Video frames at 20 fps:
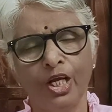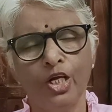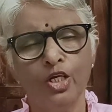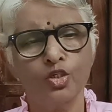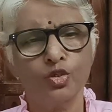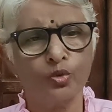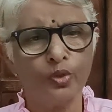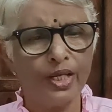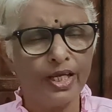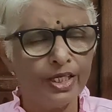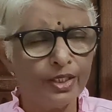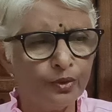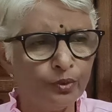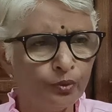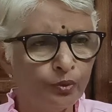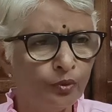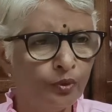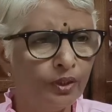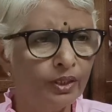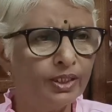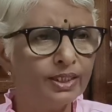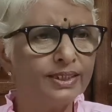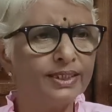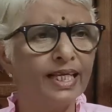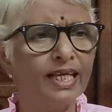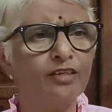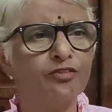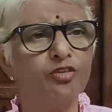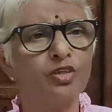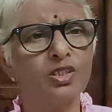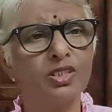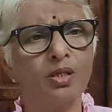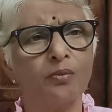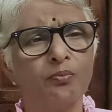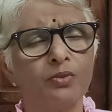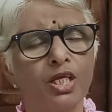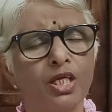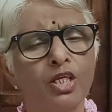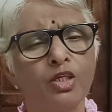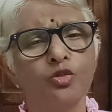Today you desire for
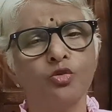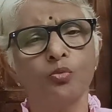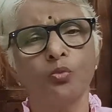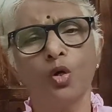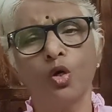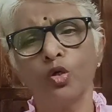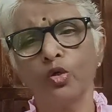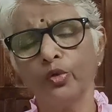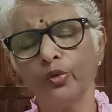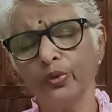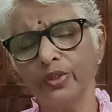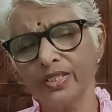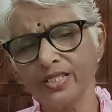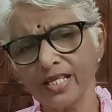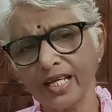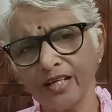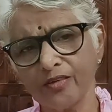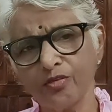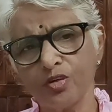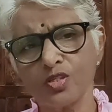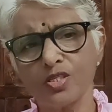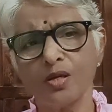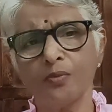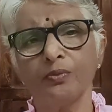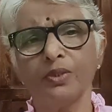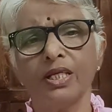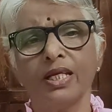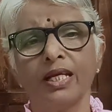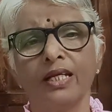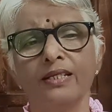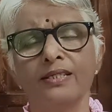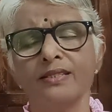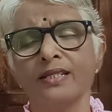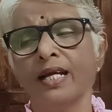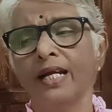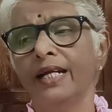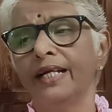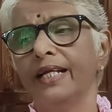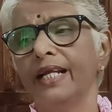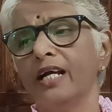something, tomorrow you desire for something else,
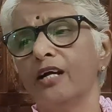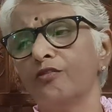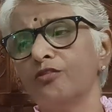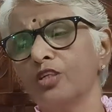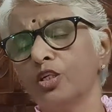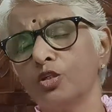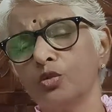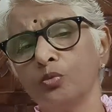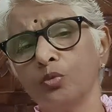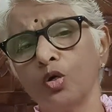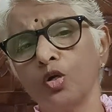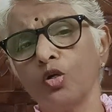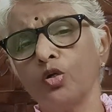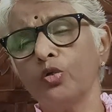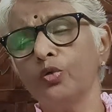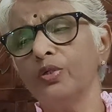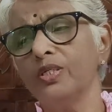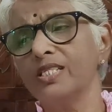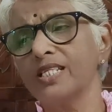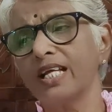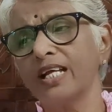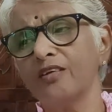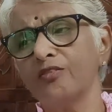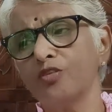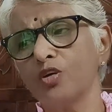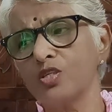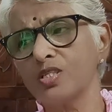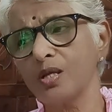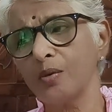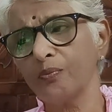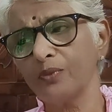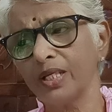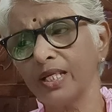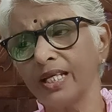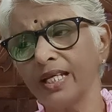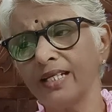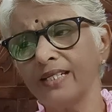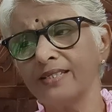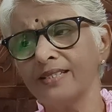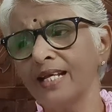day after tomorrow you desire for something
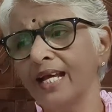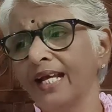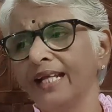else.